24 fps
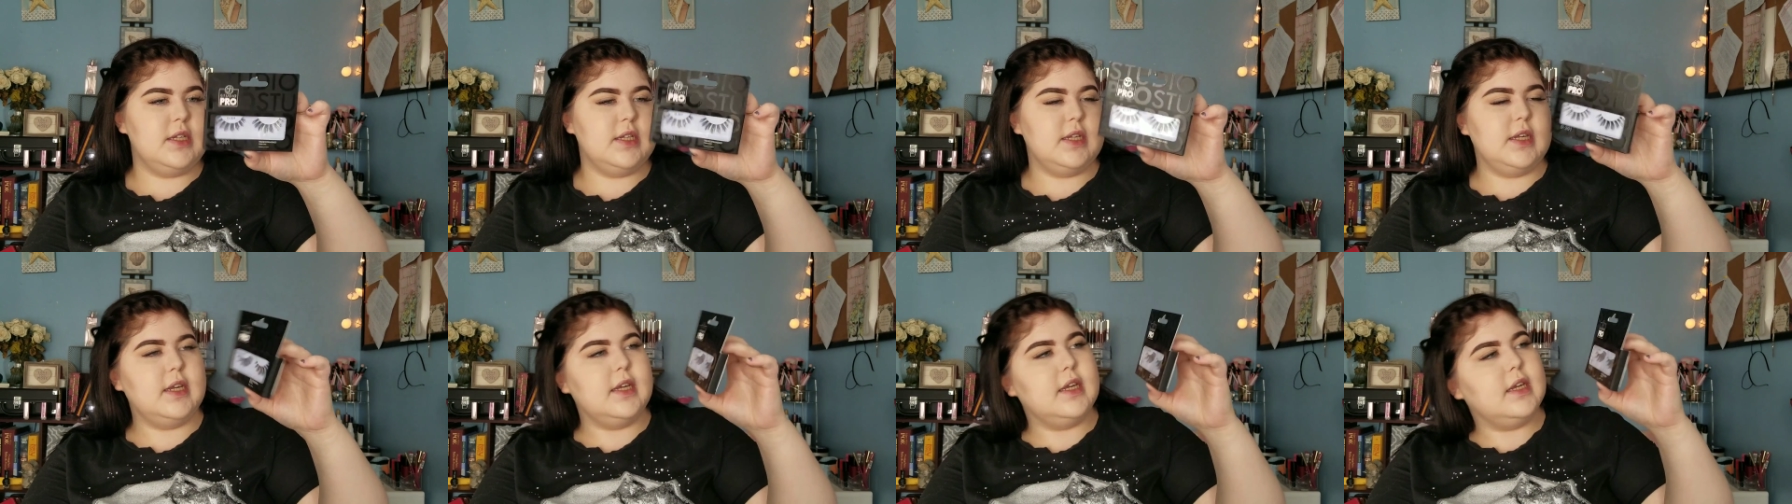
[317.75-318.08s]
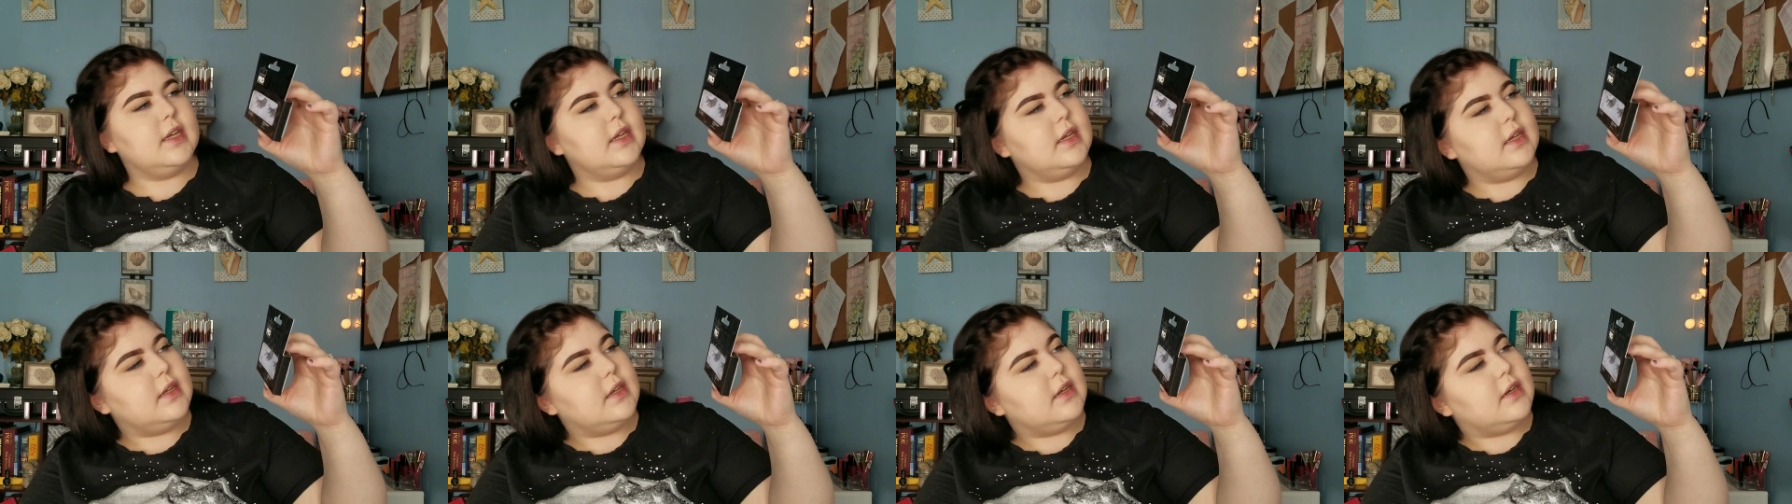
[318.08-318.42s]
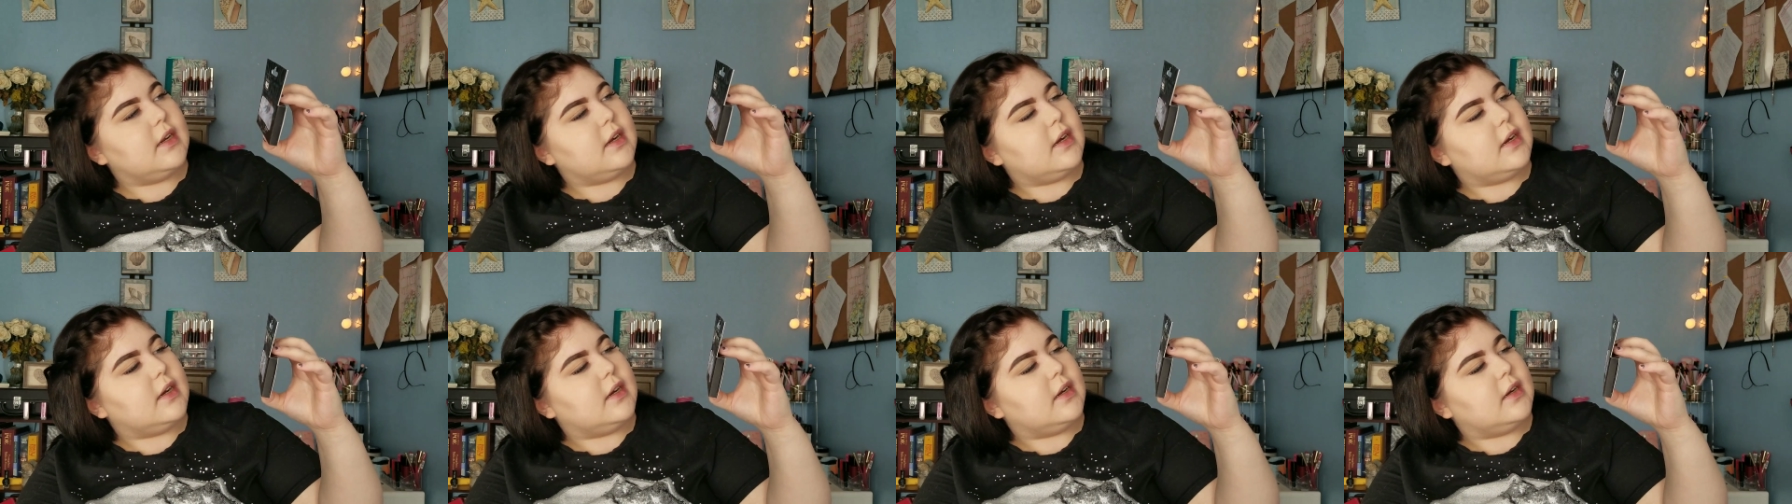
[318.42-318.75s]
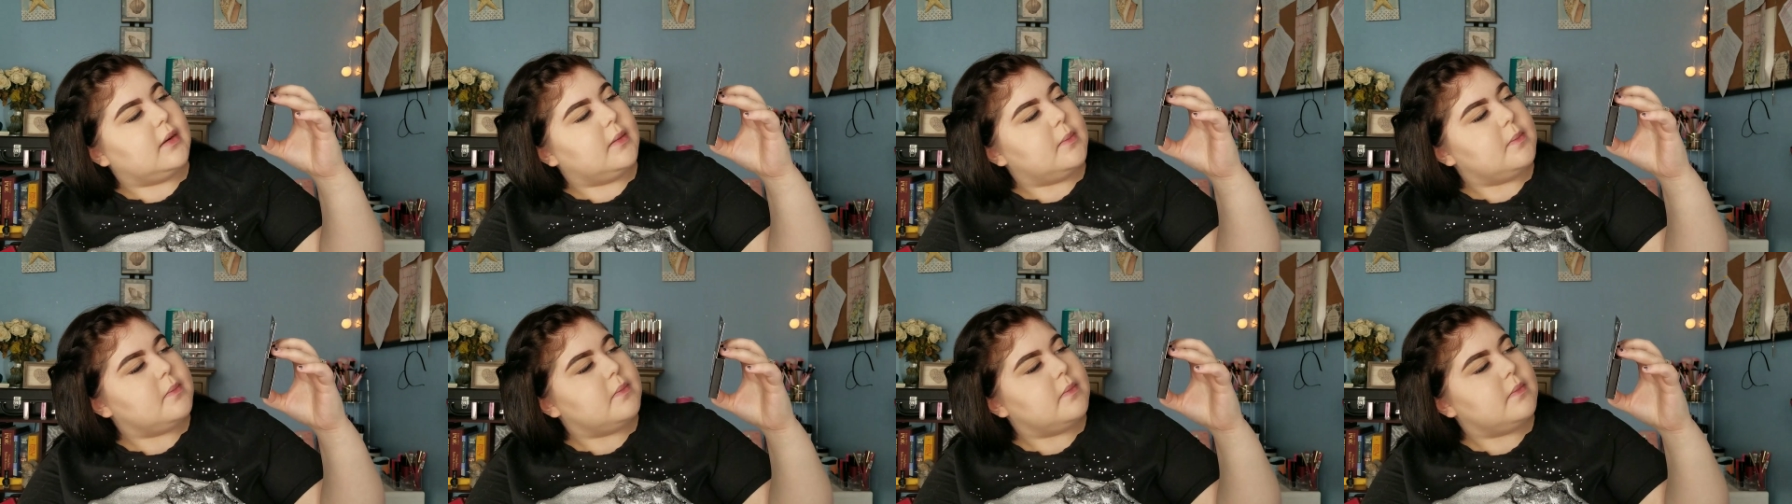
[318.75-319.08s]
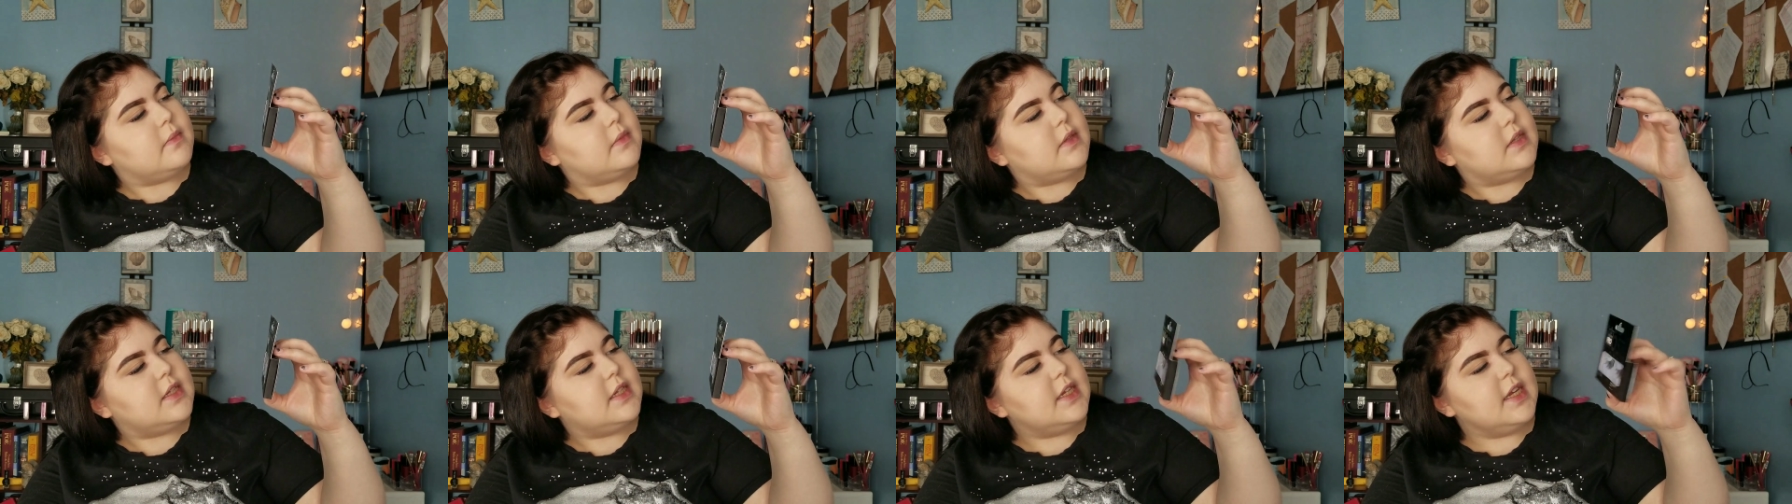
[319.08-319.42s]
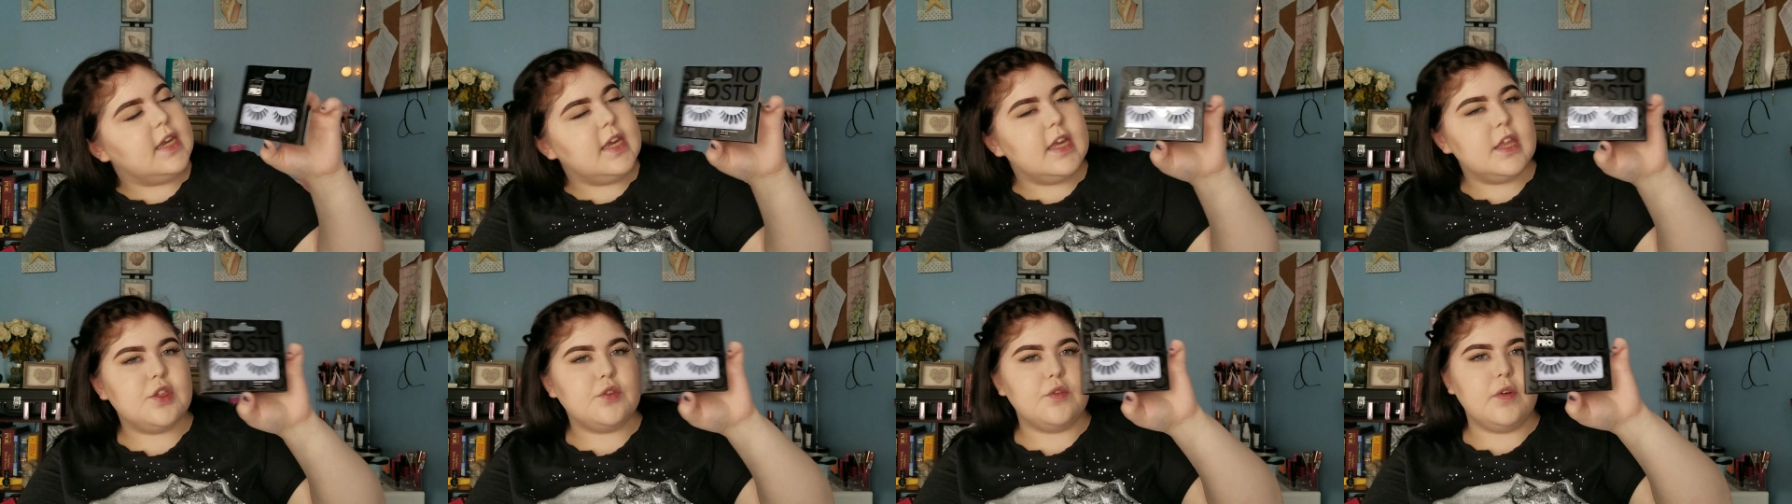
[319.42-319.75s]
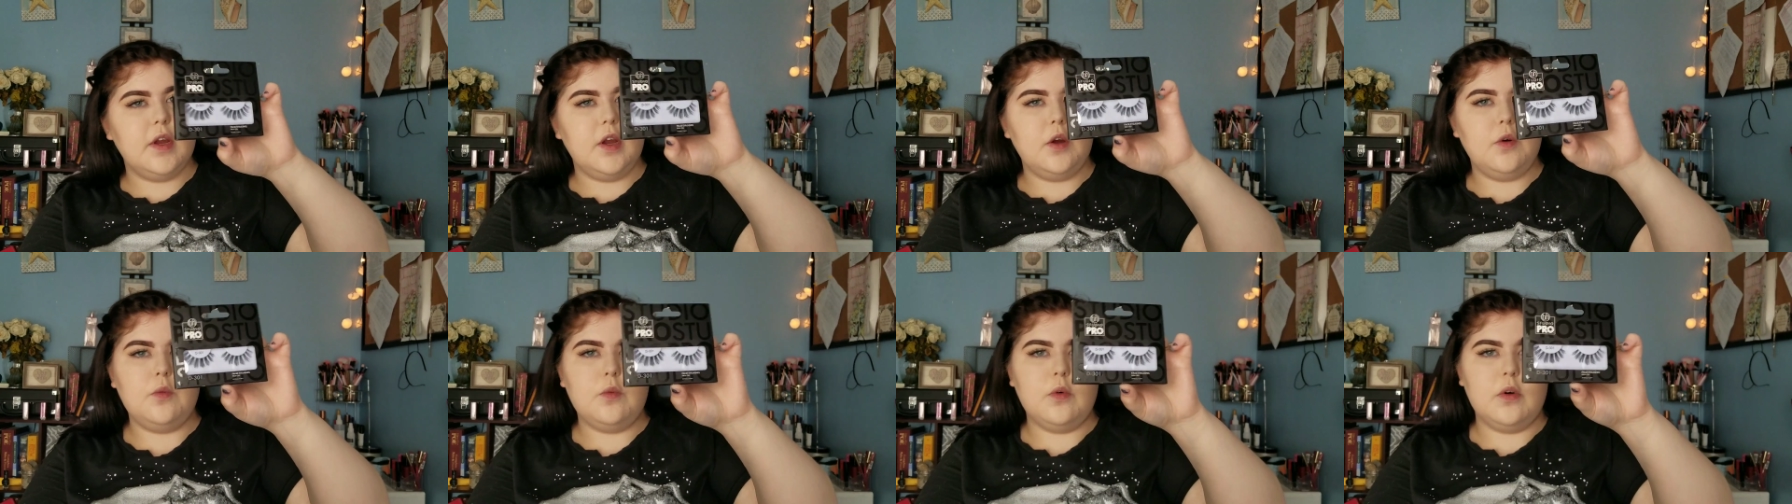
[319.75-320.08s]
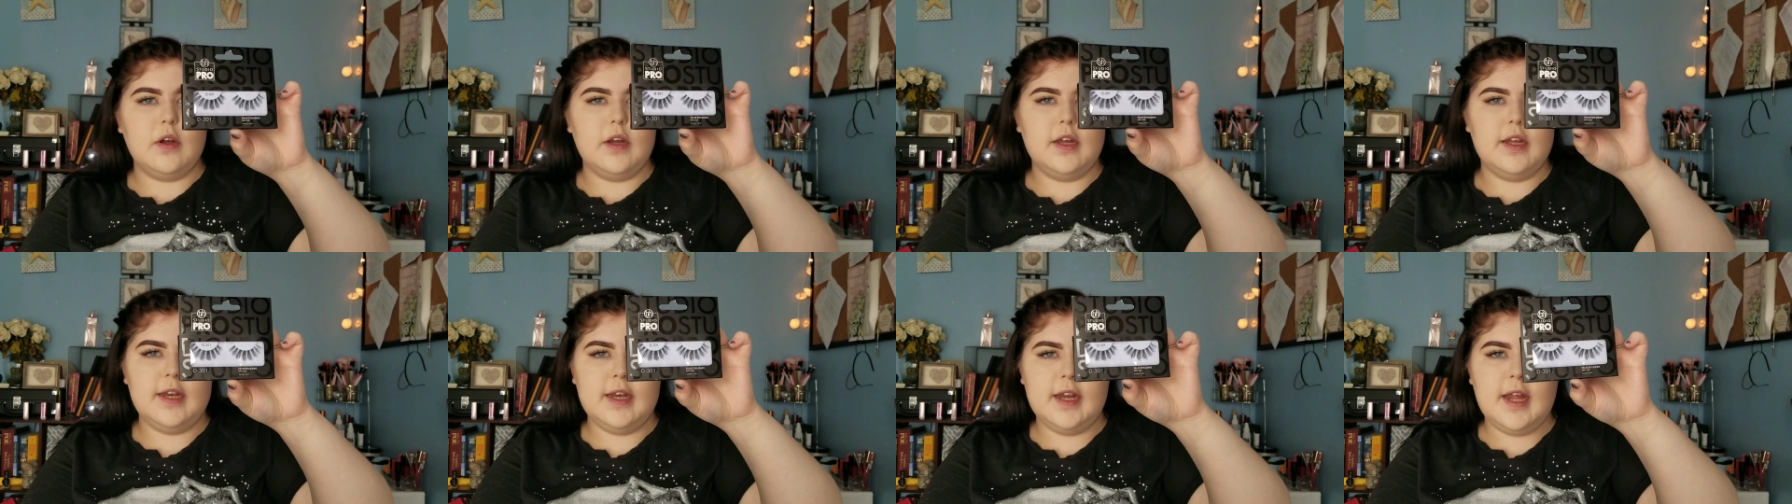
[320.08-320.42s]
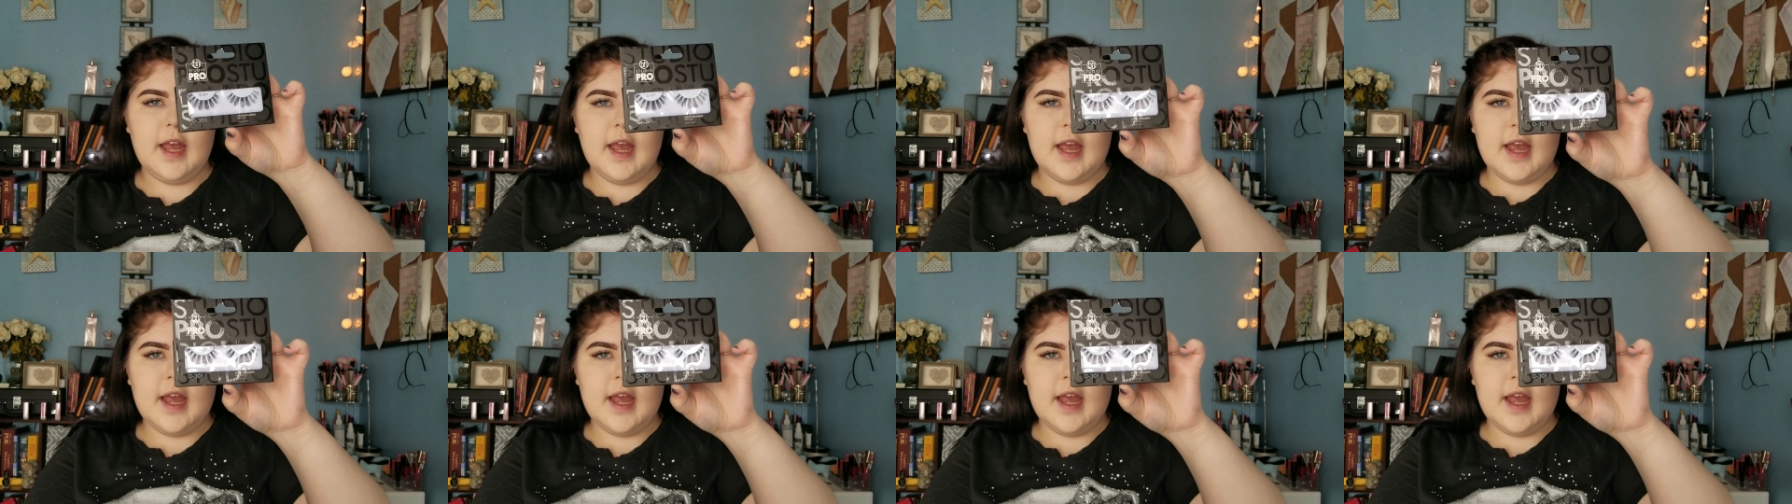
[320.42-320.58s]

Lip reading: in D301.